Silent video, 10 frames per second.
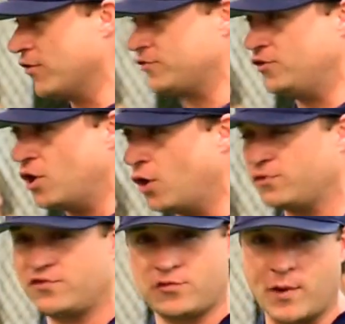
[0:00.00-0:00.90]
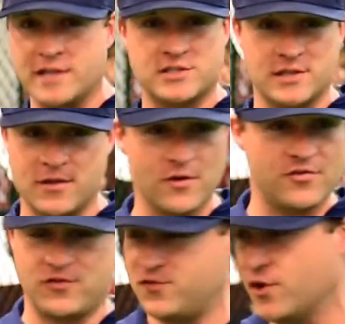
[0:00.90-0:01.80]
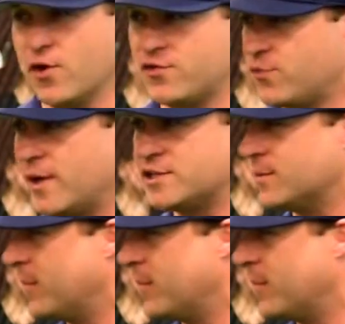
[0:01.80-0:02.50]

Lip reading: There's no switch. There's zero switch in